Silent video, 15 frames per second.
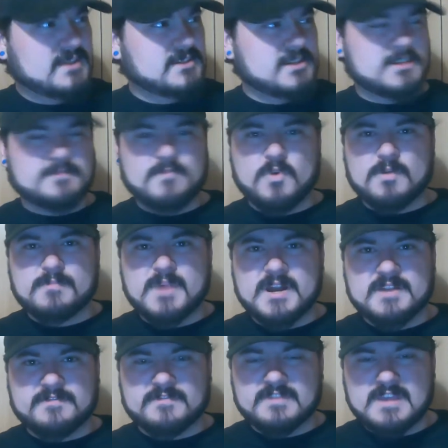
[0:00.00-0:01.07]
just more
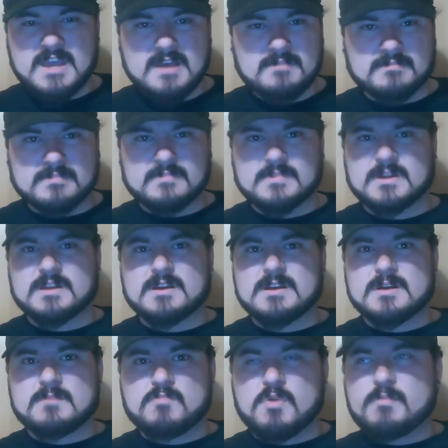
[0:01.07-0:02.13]
money for them.
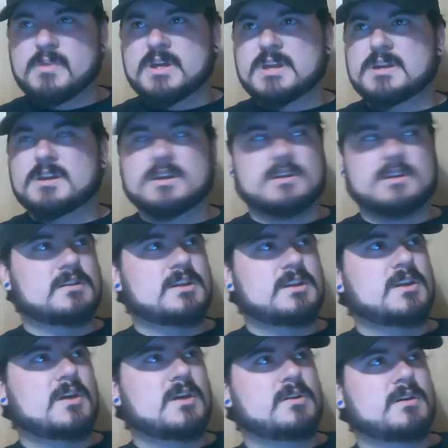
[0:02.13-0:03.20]
More money
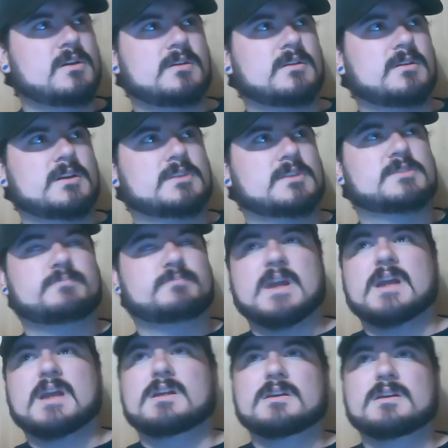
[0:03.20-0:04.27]
to
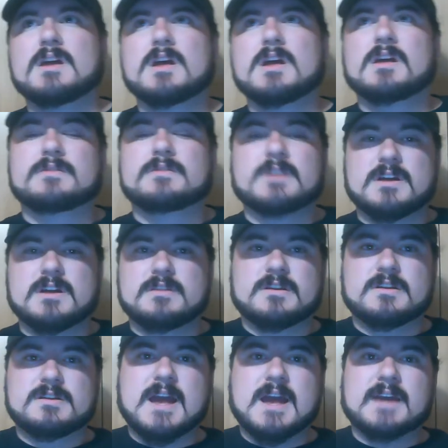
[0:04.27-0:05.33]
expand
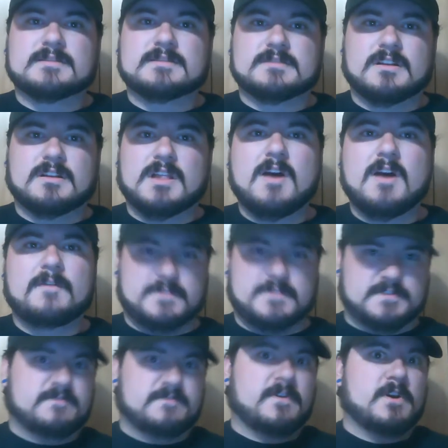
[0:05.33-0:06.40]
their nice little
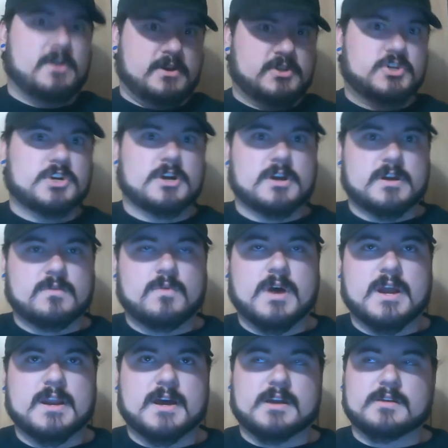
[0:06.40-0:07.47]
office furniture and
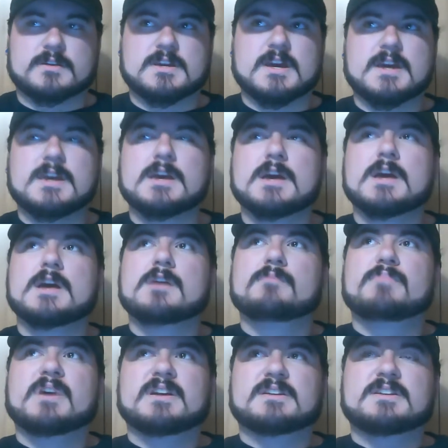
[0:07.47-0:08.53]
whatnot, okay?
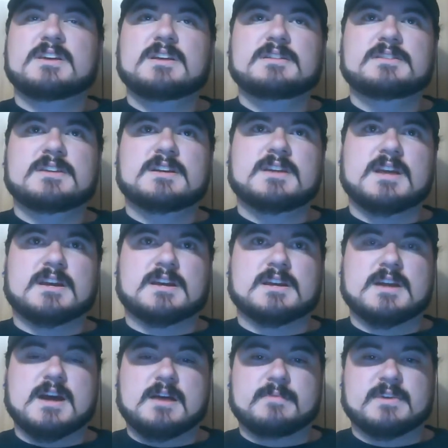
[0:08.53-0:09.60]
But Keynesian
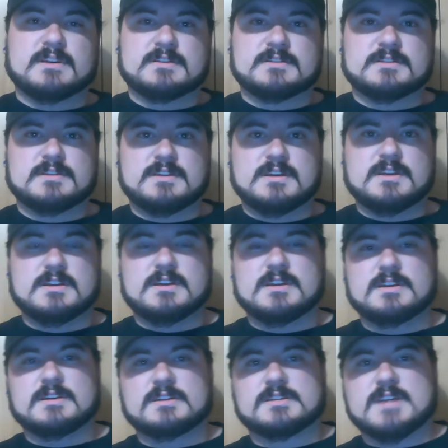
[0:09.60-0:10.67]
economics
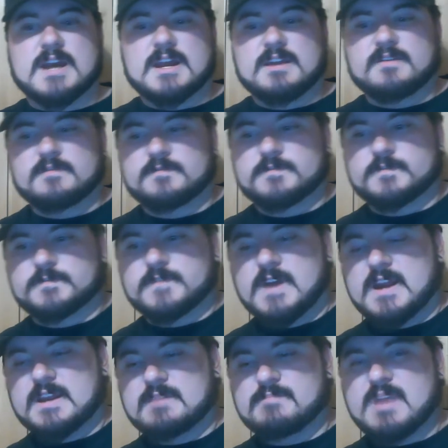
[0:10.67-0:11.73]
is kind of
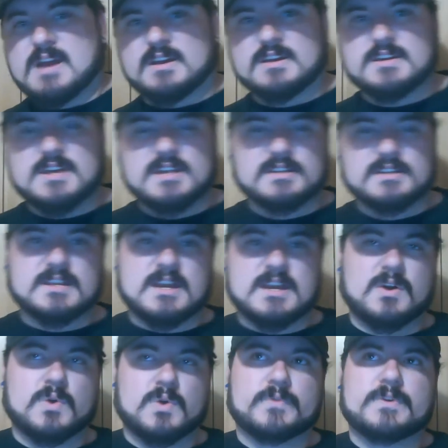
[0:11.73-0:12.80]
fighting back against that
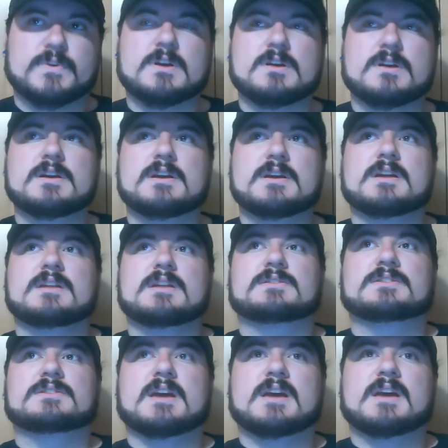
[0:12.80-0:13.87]
whole theory, and it's
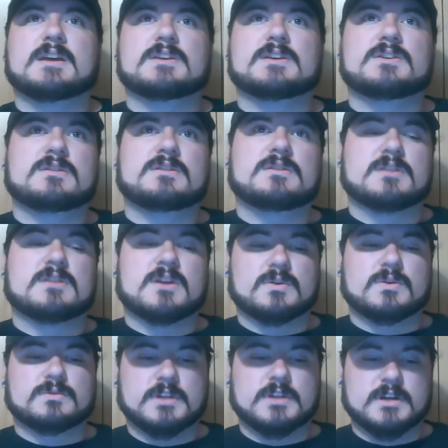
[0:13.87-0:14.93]
saying,
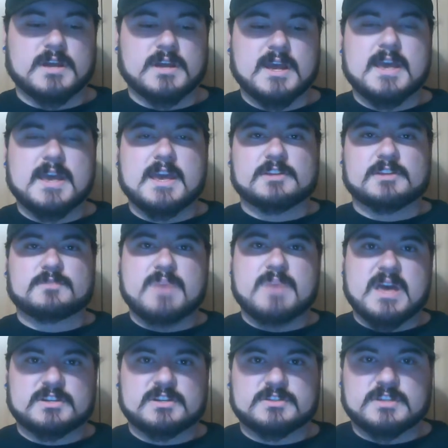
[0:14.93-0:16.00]
look, it's
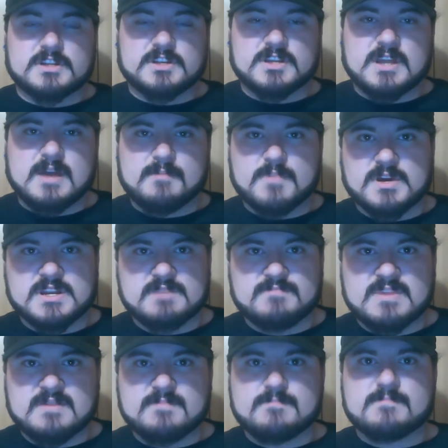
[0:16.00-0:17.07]
best that money
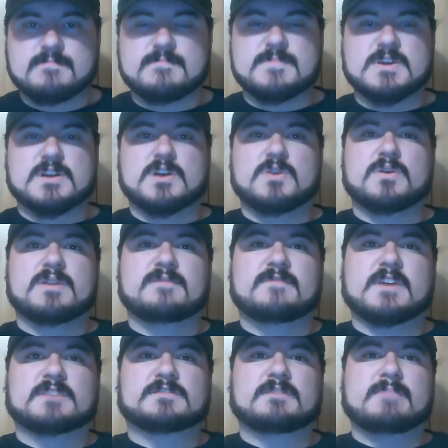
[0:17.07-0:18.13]
be,
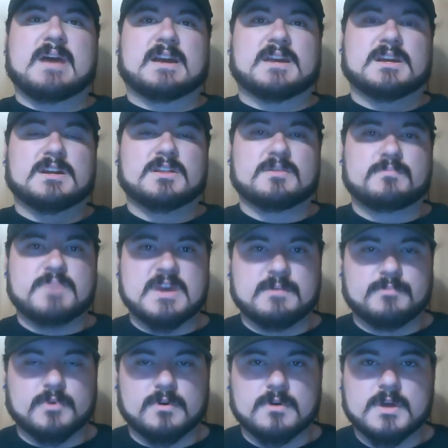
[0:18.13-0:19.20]
invested back into the
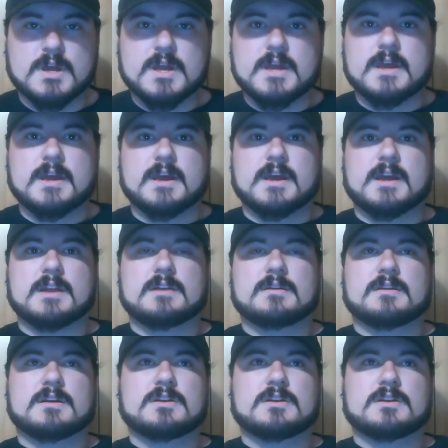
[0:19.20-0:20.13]
people. And,